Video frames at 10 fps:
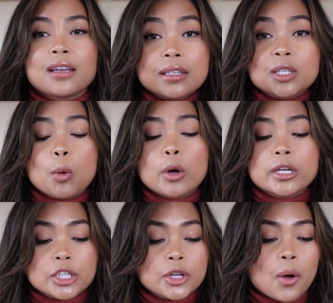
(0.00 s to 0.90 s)
it is
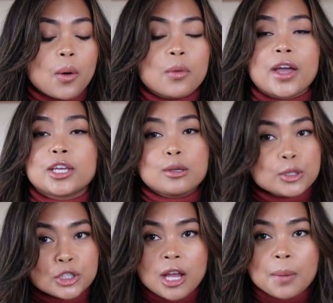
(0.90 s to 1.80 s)
important to know that you
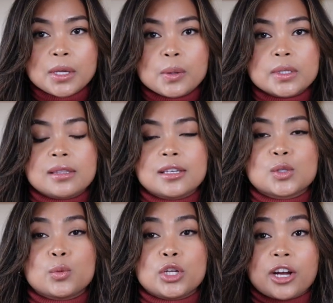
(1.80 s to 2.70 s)
should not be using
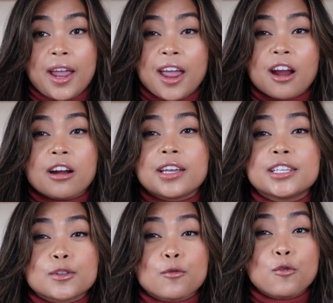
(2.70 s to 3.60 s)
this when your hair
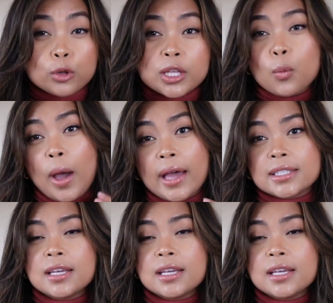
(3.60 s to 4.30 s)
is fully wet.